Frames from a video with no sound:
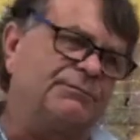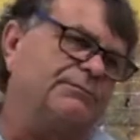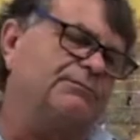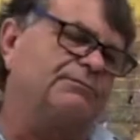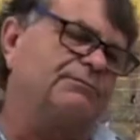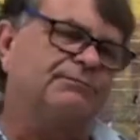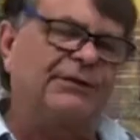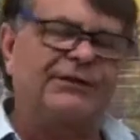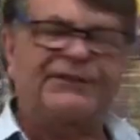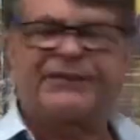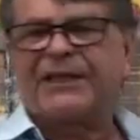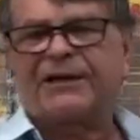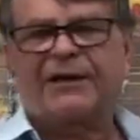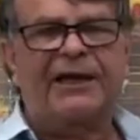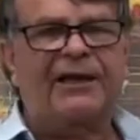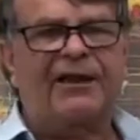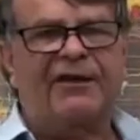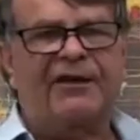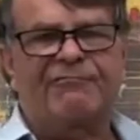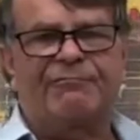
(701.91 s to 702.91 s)
But then I
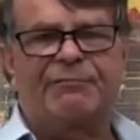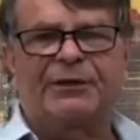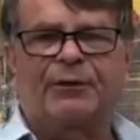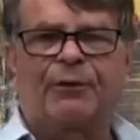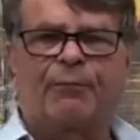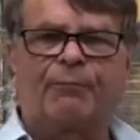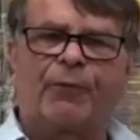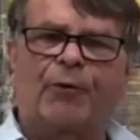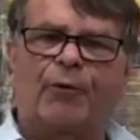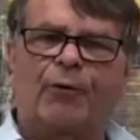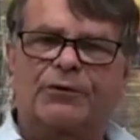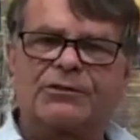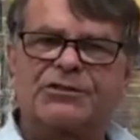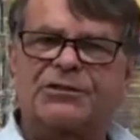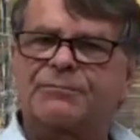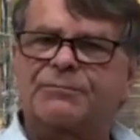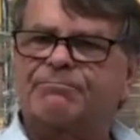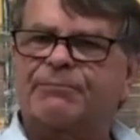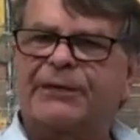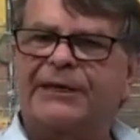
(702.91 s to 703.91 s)
love billboards
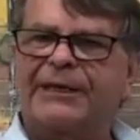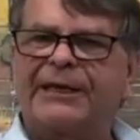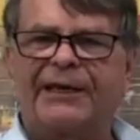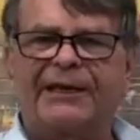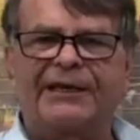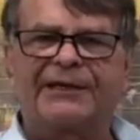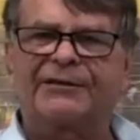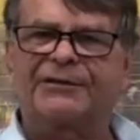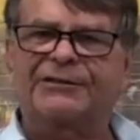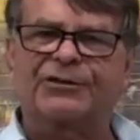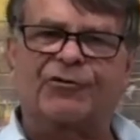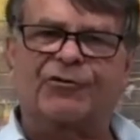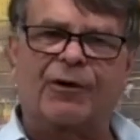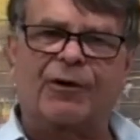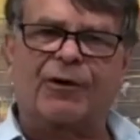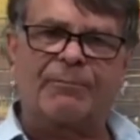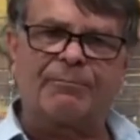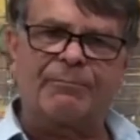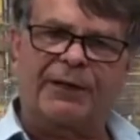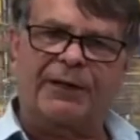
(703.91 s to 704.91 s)
and peeling and
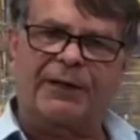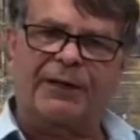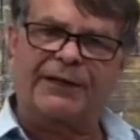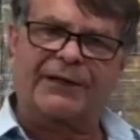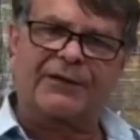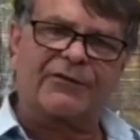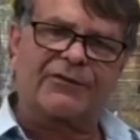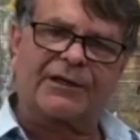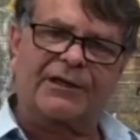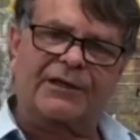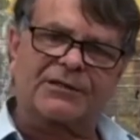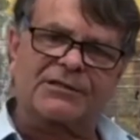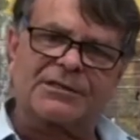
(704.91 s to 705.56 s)
crumbling things.